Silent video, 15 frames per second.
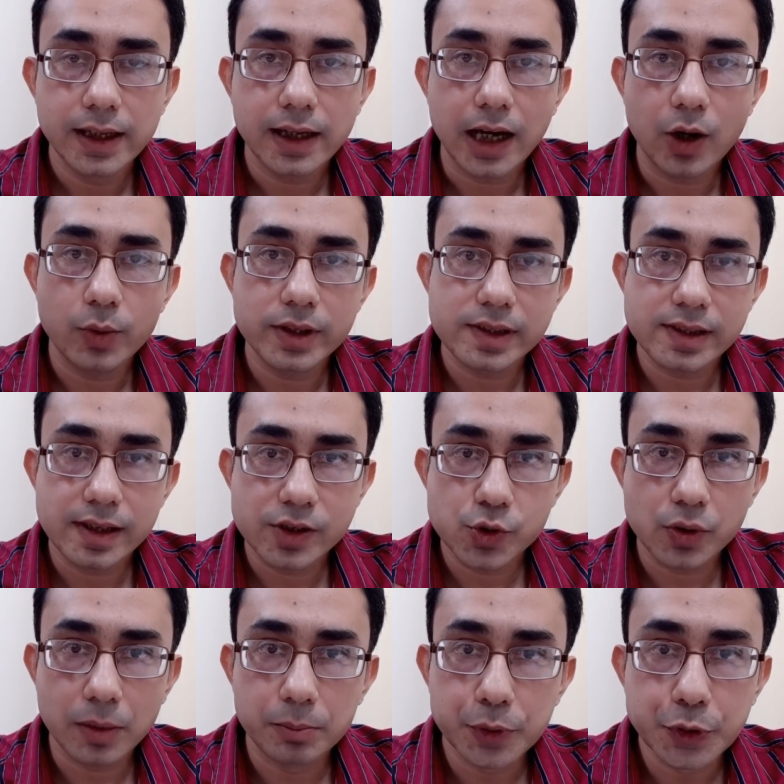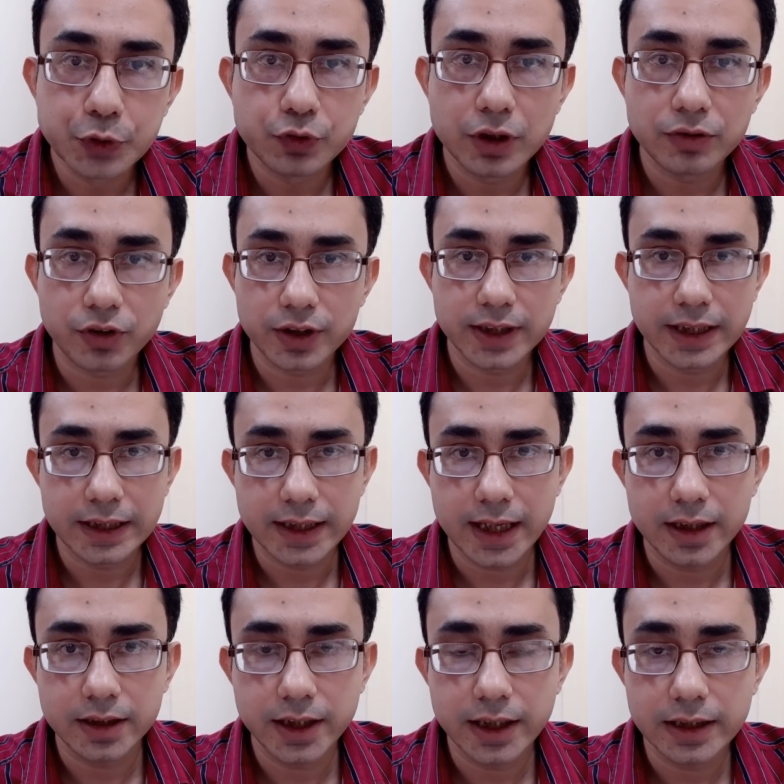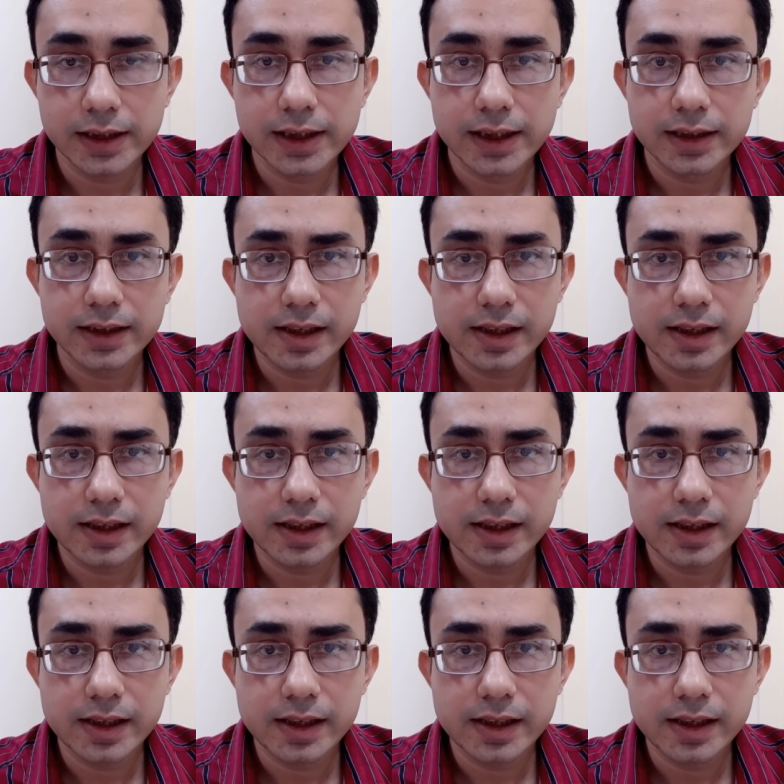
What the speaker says: how it sets you up beautifully for the entire day.